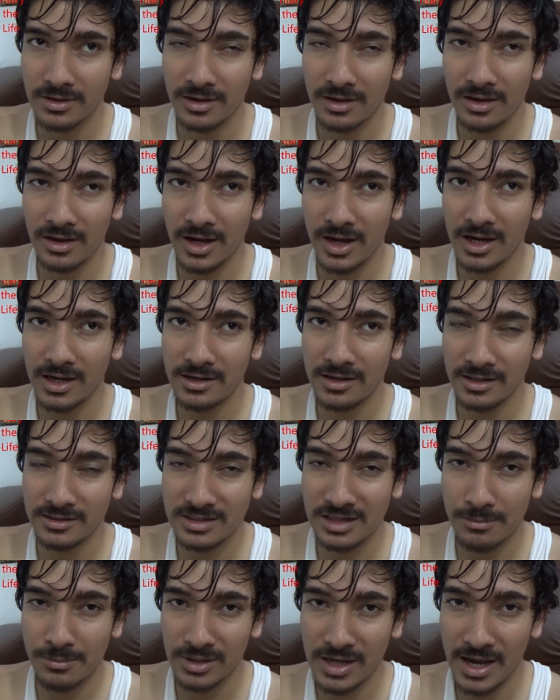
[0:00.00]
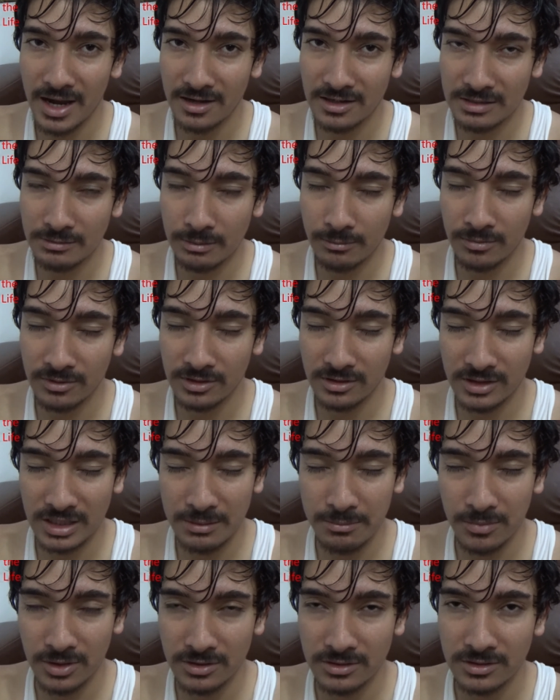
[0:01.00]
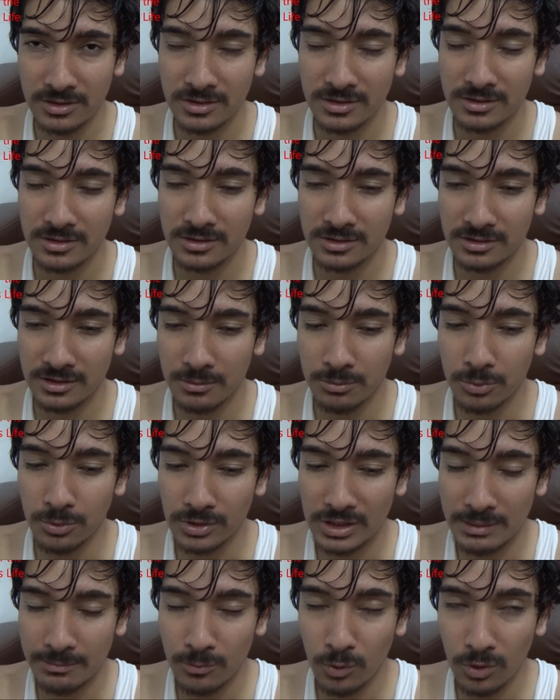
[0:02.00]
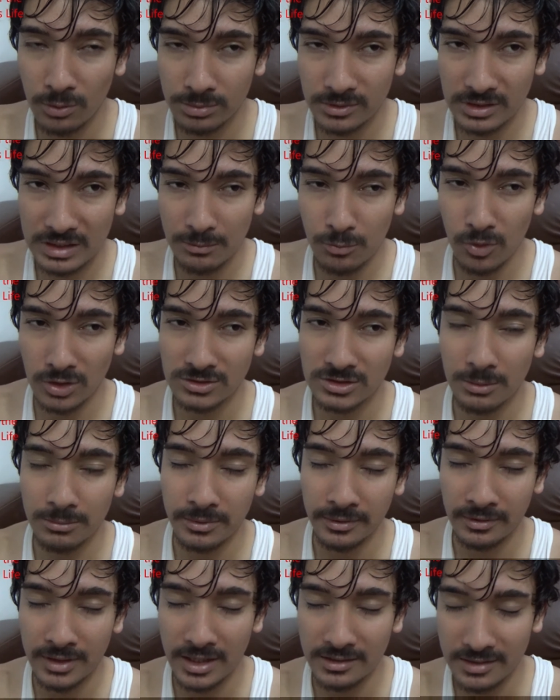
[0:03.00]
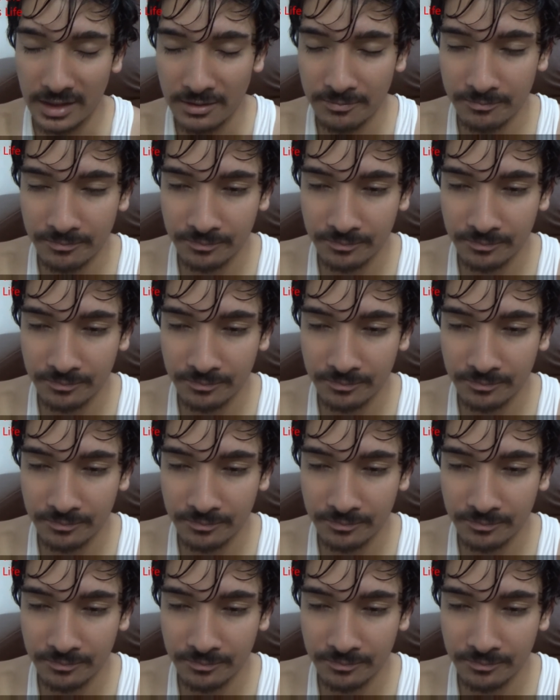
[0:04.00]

I had the example, I had remember the name, but the book of the name was something like that,